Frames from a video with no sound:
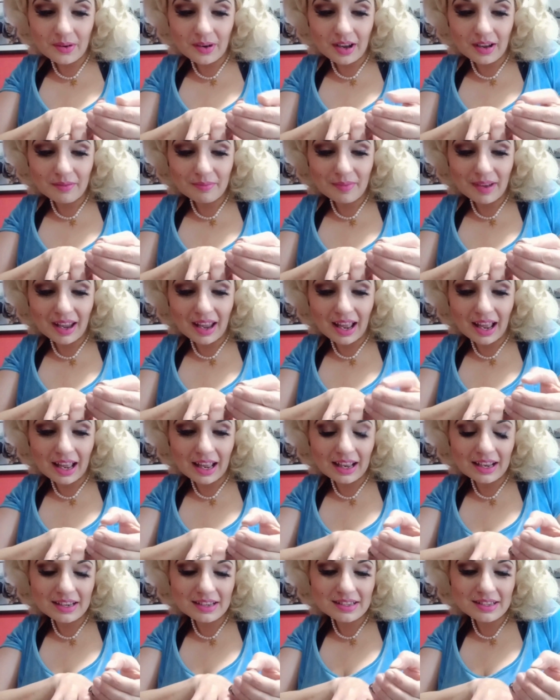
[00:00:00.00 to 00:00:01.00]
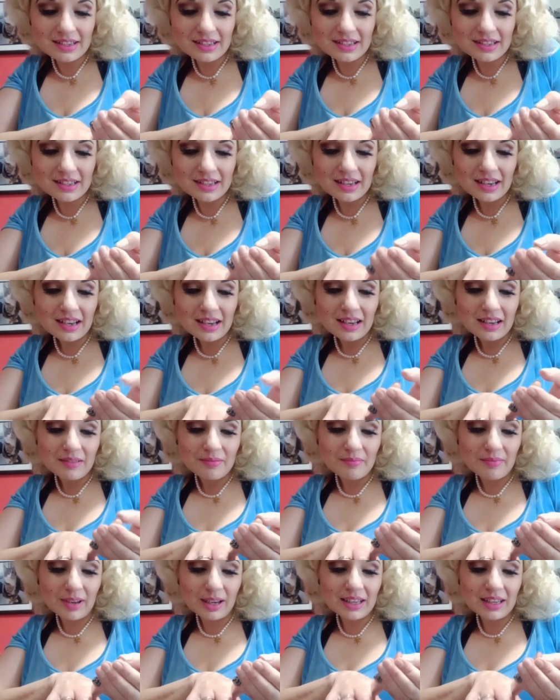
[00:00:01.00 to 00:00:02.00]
of my aunt, my